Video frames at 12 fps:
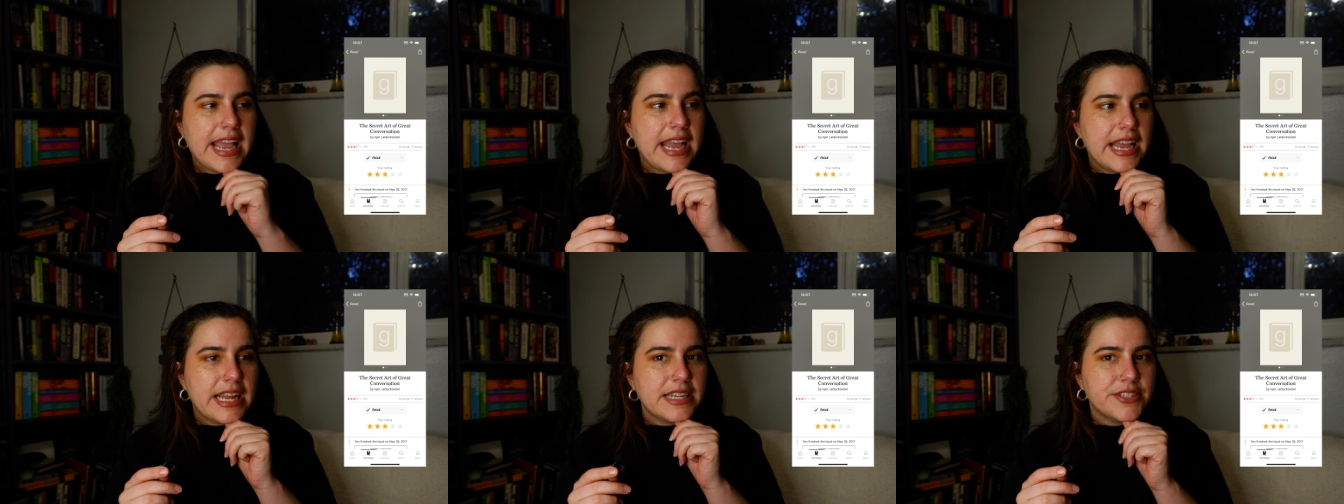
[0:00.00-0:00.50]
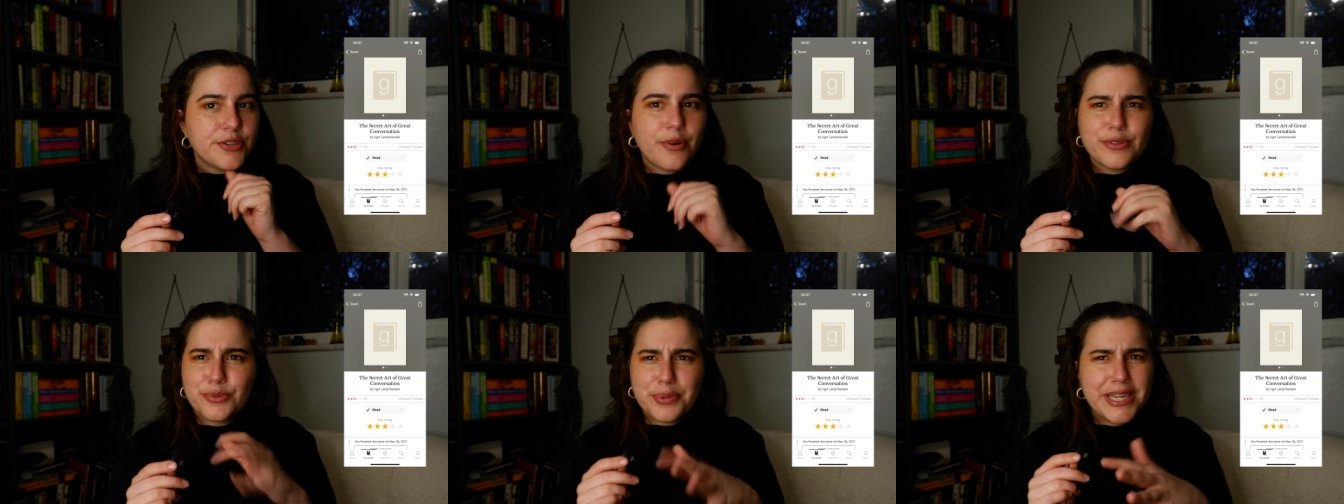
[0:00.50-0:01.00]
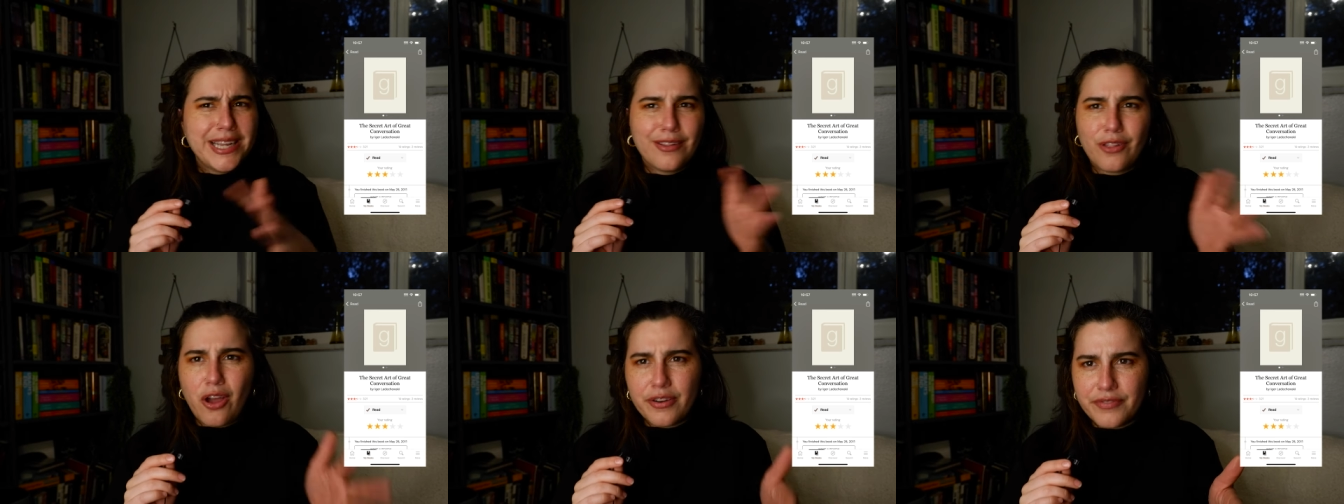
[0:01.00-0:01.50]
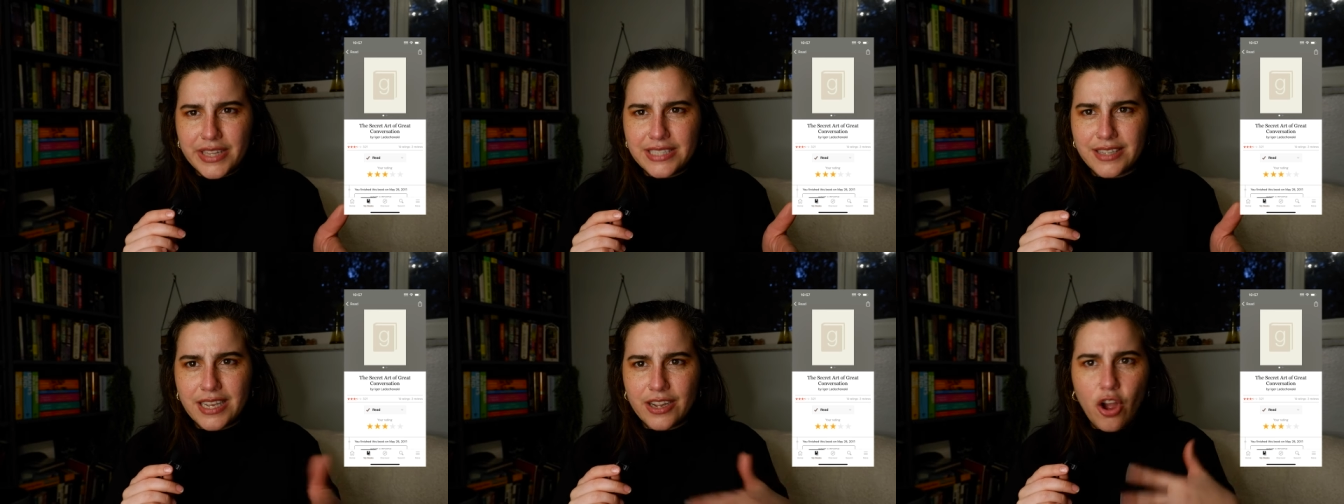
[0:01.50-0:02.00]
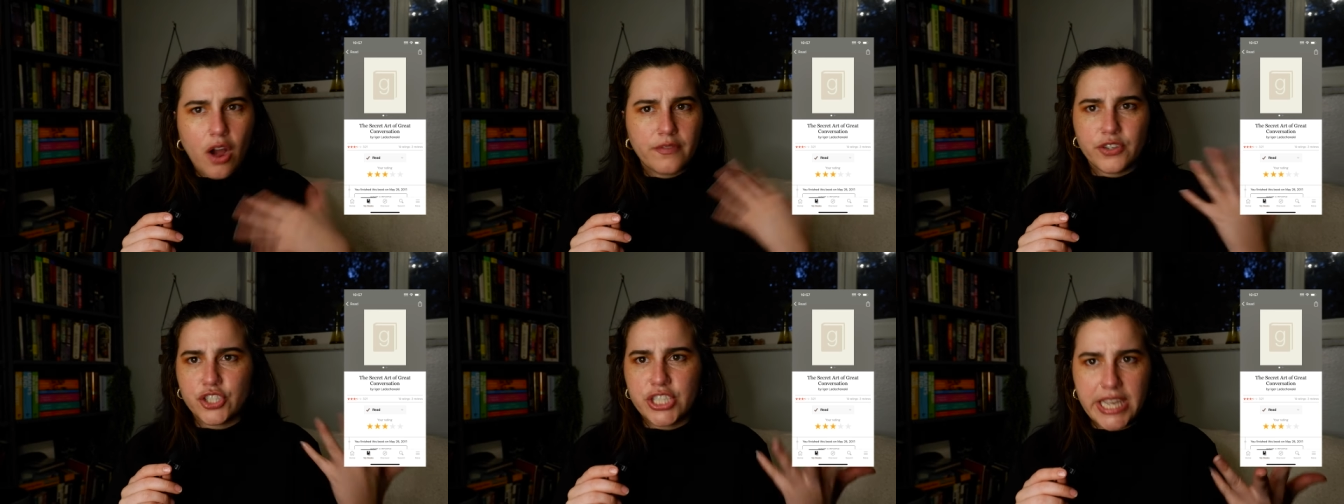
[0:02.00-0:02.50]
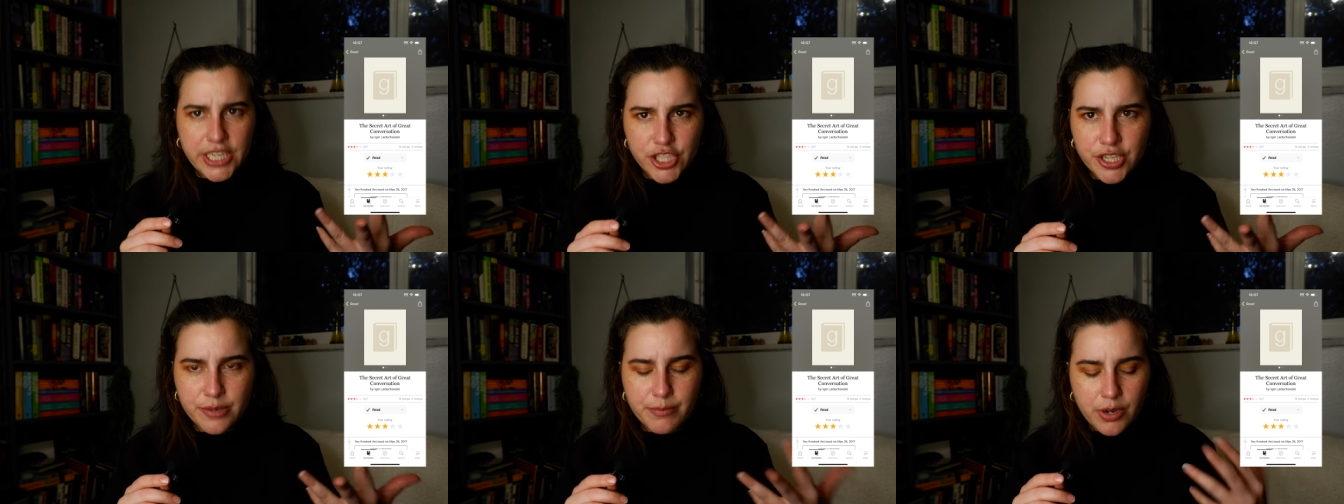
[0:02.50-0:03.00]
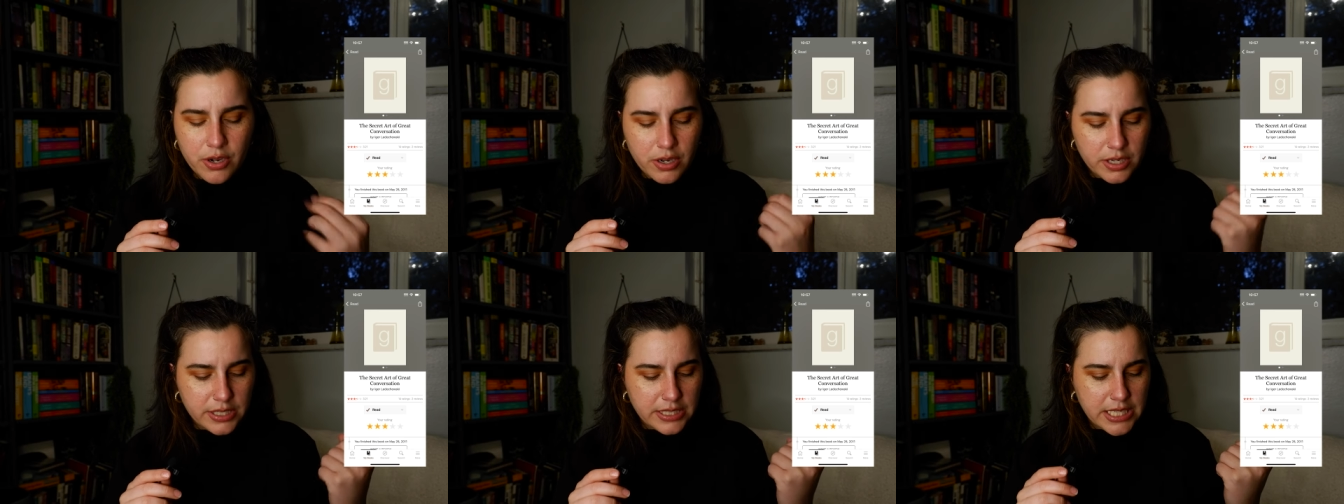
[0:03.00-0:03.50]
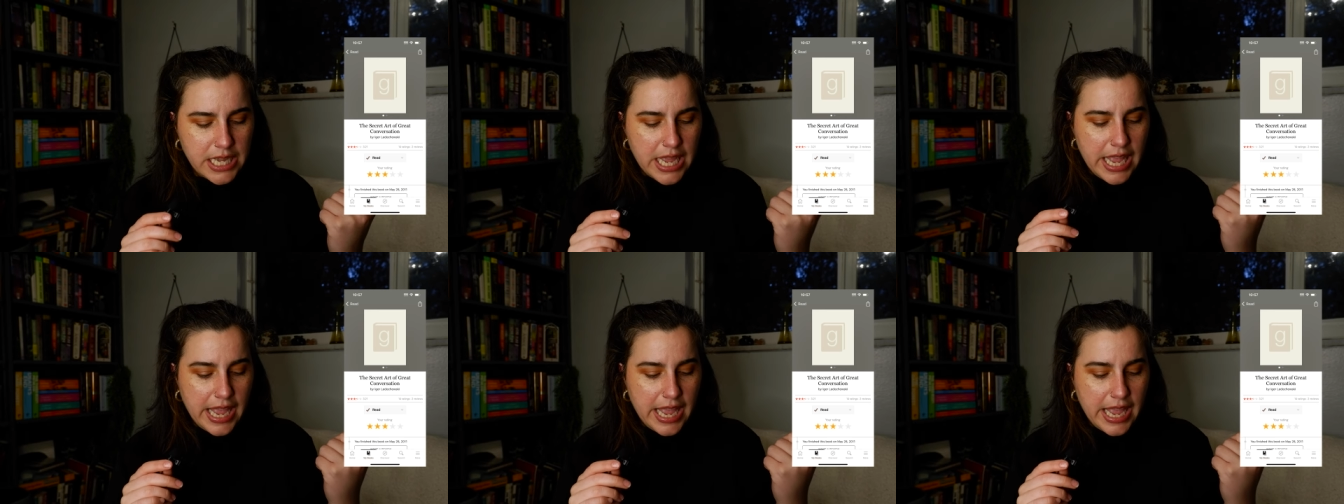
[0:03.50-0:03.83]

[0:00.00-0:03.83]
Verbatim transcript: And so I was reading a lot of these like conversation books,